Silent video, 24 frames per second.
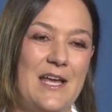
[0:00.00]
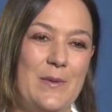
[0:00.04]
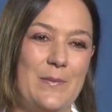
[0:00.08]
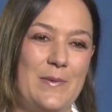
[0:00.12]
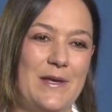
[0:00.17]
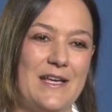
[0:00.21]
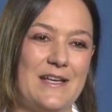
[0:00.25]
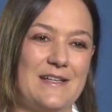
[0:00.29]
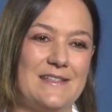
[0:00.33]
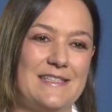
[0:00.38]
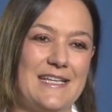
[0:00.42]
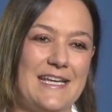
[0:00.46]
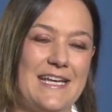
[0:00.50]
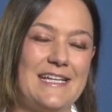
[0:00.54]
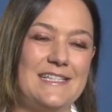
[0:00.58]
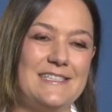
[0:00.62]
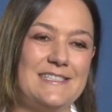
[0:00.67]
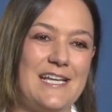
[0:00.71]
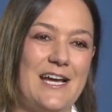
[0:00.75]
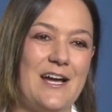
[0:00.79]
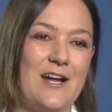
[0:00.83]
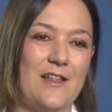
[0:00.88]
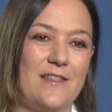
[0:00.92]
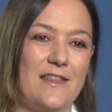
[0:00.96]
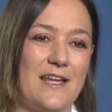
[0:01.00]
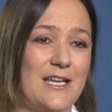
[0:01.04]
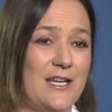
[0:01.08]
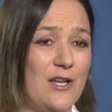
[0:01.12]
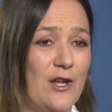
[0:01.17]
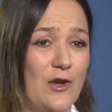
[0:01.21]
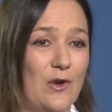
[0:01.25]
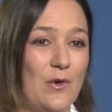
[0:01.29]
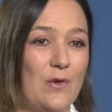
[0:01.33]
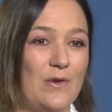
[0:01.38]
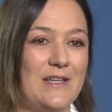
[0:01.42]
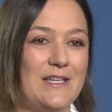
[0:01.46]
because they can tell that
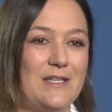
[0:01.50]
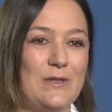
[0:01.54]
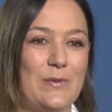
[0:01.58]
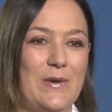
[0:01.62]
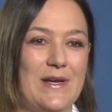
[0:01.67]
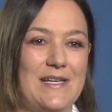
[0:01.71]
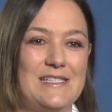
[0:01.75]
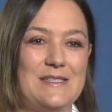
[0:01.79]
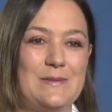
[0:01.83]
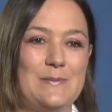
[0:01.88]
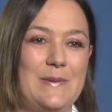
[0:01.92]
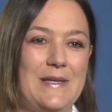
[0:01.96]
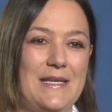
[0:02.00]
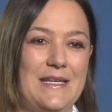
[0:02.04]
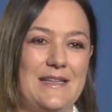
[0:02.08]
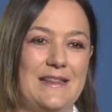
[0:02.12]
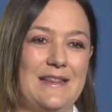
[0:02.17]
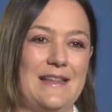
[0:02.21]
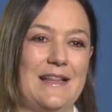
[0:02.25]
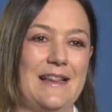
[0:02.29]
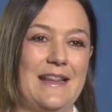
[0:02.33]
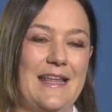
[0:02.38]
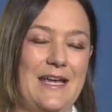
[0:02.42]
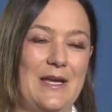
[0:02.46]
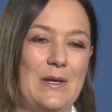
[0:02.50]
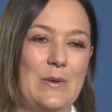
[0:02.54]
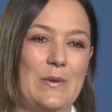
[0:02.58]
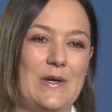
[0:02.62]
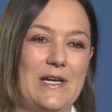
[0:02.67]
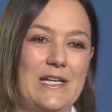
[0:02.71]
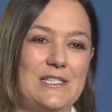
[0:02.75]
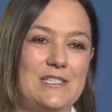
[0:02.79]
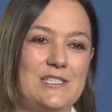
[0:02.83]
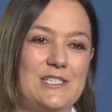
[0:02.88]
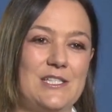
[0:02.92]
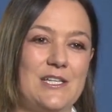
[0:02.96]
not only do I speak the
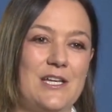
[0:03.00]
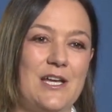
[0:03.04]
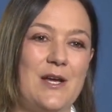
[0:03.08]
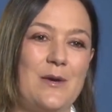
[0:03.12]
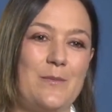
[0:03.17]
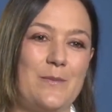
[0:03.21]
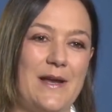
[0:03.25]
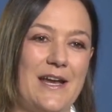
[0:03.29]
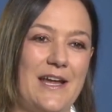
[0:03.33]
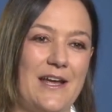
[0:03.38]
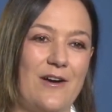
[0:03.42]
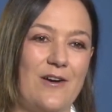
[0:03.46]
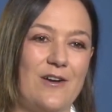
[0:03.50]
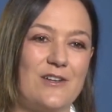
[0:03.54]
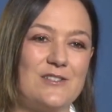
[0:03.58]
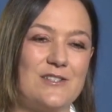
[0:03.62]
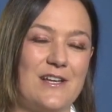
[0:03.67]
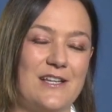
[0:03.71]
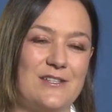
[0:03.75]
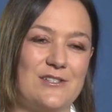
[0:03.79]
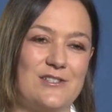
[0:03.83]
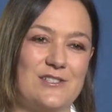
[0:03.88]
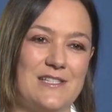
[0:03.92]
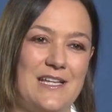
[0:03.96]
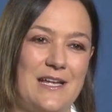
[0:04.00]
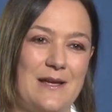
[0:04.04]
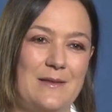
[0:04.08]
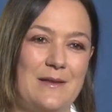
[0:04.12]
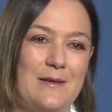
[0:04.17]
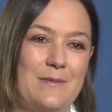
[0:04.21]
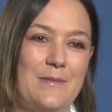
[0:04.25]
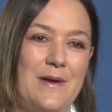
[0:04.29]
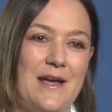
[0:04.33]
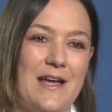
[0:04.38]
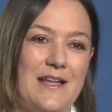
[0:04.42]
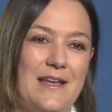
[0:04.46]
language, but I also understand
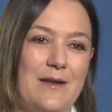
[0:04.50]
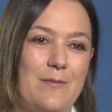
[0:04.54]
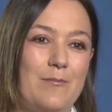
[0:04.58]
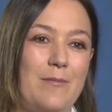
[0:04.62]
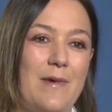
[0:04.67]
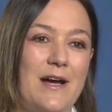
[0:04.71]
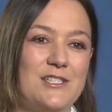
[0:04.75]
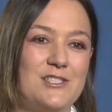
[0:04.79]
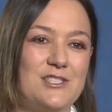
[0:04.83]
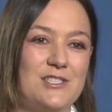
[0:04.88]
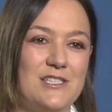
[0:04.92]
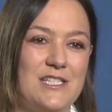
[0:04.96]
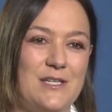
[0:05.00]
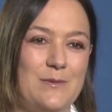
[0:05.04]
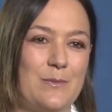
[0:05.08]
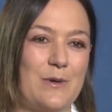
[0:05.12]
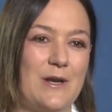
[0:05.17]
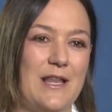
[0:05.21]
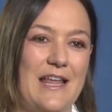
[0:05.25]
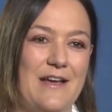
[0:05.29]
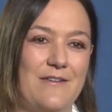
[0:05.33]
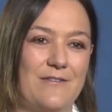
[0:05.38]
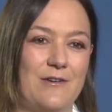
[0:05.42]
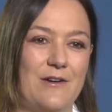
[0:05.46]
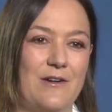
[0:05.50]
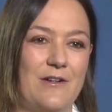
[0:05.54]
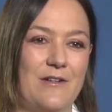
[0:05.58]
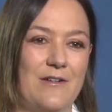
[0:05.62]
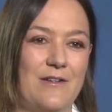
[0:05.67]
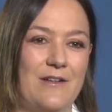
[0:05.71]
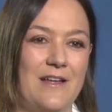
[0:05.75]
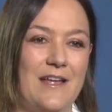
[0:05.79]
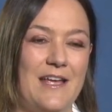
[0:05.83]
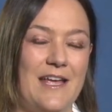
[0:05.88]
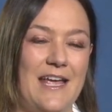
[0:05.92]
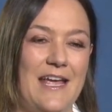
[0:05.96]
them at a much deeper level
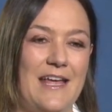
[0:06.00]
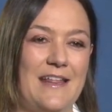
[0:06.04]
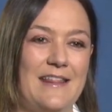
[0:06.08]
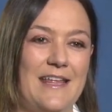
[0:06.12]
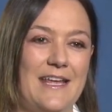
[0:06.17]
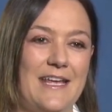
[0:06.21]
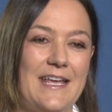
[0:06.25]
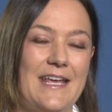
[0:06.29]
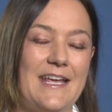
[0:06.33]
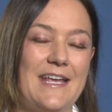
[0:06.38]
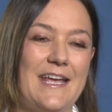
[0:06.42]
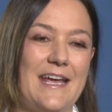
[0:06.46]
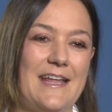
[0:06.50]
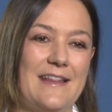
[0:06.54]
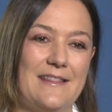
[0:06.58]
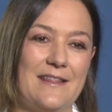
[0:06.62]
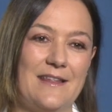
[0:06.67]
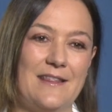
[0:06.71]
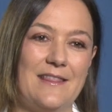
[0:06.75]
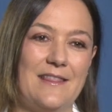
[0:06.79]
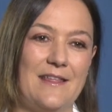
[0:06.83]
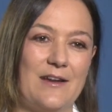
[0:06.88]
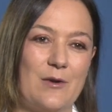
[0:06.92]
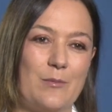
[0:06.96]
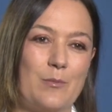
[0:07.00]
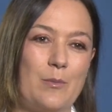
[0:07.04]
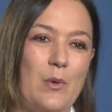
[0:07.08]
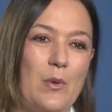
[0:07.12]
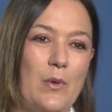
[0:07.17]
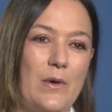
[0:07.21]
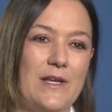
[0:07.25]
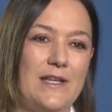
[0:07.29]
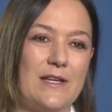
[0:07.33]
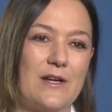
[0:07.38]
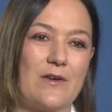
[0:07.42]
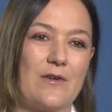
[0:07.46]
and they can get their
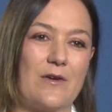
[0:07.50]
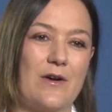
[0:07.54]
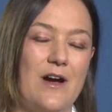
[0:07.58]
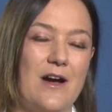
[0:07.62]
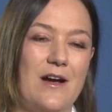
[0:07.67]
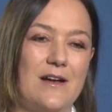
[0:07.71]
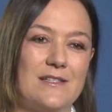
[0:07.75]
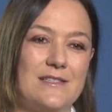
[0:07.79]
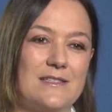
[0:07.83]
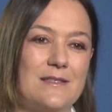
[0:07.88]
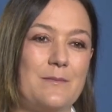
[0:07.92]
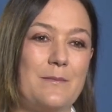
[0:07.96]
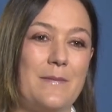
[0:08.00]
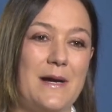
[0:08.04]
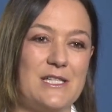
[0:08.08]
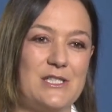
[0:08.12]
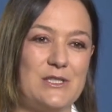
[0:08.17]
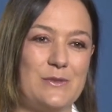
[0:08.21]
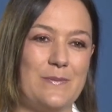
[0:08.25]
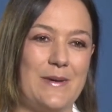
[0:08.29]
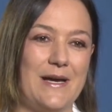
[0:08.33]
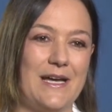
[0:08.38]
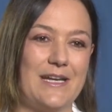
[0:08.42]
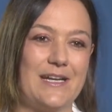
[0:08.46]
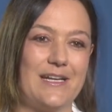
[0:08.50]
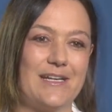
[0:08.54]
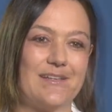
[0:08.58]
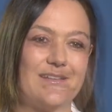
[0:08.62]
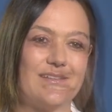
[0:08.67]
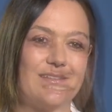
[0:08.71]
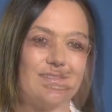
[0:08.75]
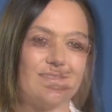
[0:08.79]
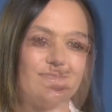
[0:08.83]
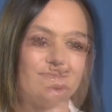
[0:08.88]
point across much better.